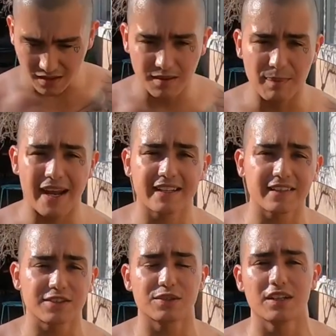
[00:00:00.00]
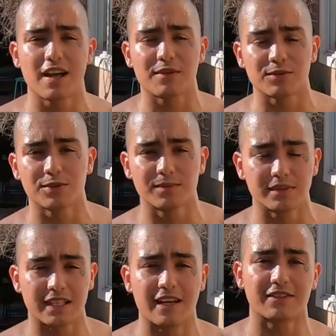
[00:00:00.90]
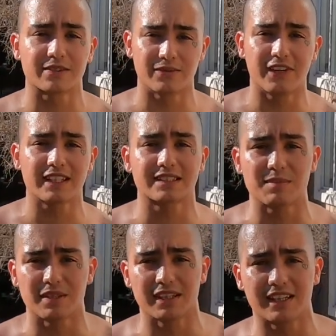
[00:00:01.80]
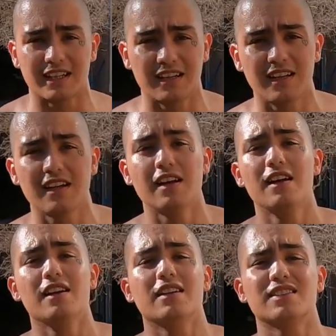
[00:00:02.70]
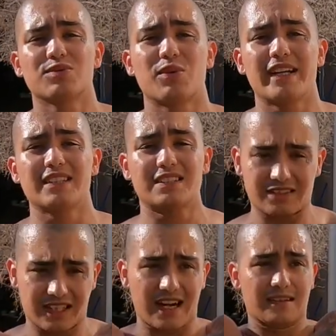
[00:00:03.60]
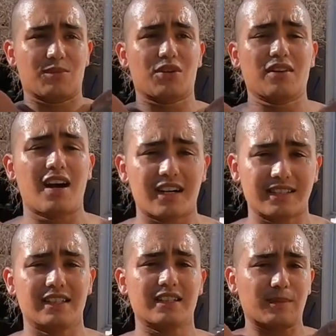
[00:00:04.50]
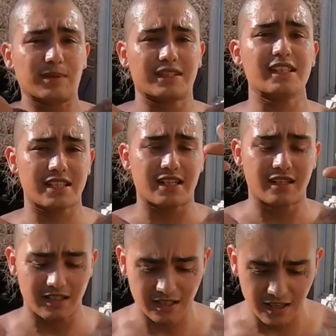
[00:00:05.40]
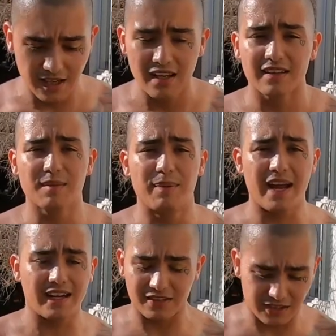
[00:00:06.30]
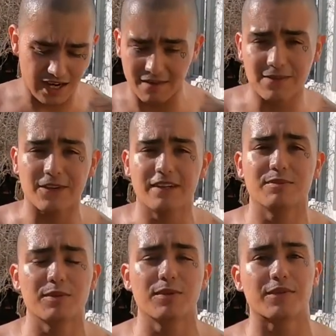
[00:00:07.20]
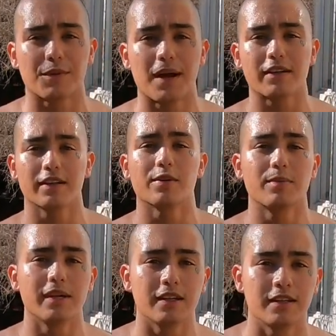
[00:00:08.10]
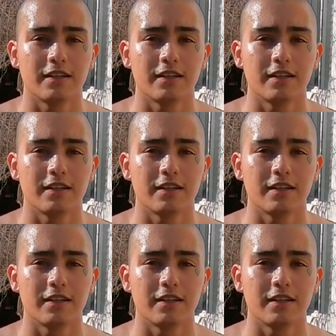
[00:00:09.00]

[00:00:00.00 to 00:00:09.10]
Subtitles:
the band gives you a lot of room to have some flexibility, because weights, you're kind of more locked into the position. The band, you got freedom to move around a little bit.